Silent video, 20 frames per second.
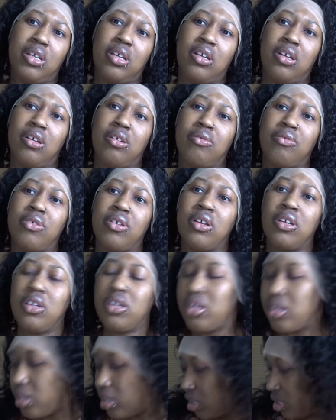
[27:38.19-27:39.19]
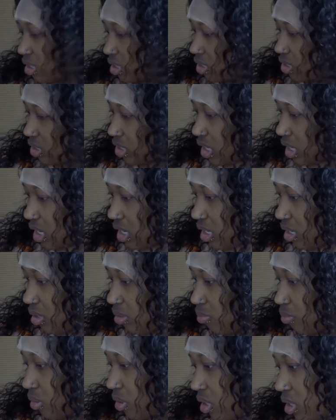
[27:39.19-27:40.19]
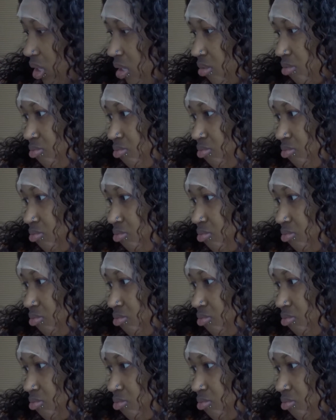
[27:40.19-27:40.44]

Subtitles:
of shedding, but